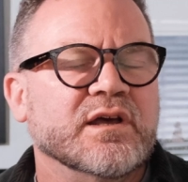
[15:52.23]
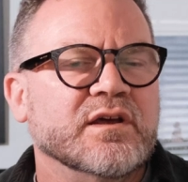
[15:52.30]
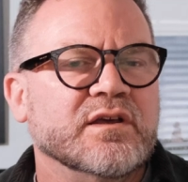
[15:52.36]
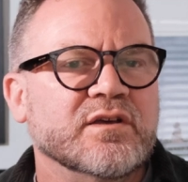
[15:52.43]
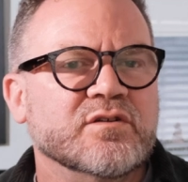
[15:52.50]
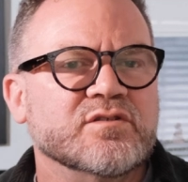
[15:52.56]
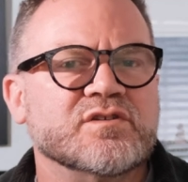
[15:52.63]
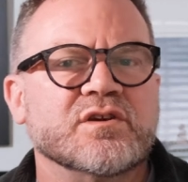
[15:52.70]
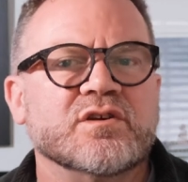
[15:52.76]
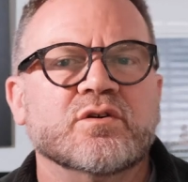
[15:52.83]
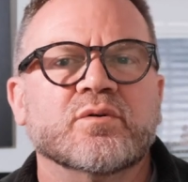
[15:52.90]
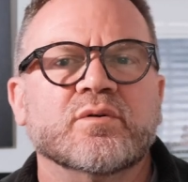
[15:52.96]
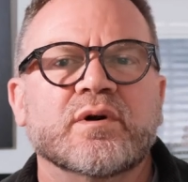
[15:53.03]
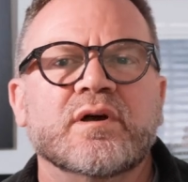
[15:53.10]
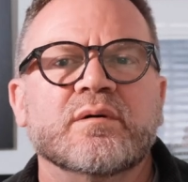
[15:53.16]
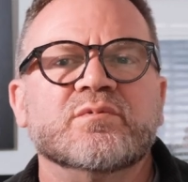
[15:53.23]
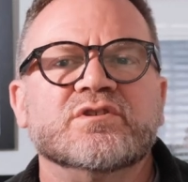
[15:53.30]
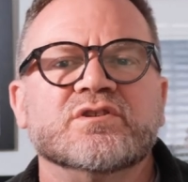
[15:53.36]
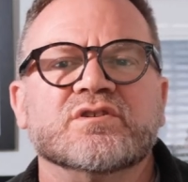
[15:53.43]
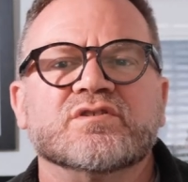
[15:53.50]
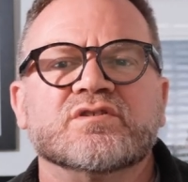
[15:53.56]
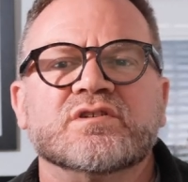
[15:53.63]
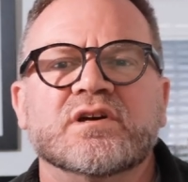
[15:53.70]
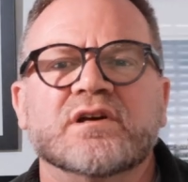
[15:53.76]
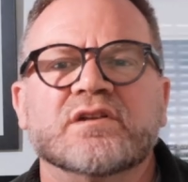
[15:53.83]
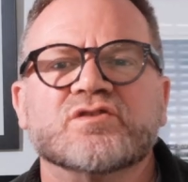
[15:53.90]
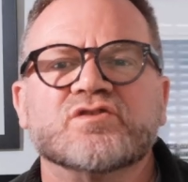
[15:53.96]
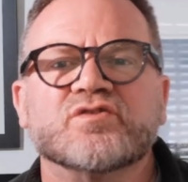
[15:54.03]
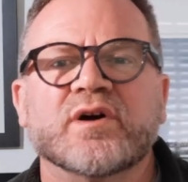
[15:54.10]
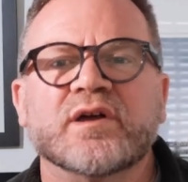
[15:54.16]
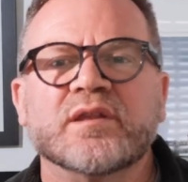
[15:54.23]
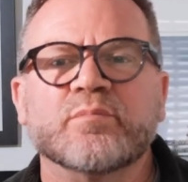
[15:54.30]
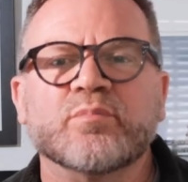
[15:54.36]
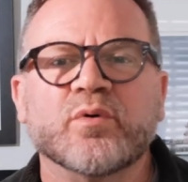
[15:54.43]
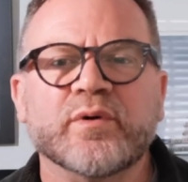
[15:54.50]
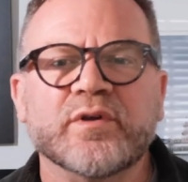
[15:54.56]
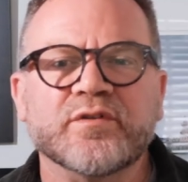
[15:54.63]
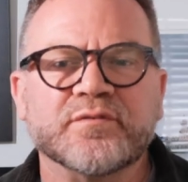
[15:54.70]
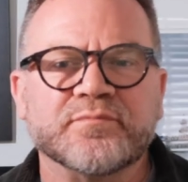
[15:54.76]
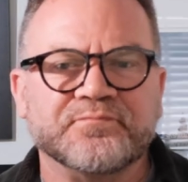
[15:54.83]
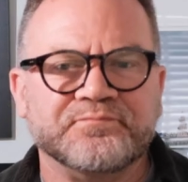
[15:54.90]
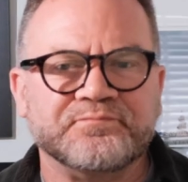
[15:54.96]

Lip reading: using your images to illustrate the point.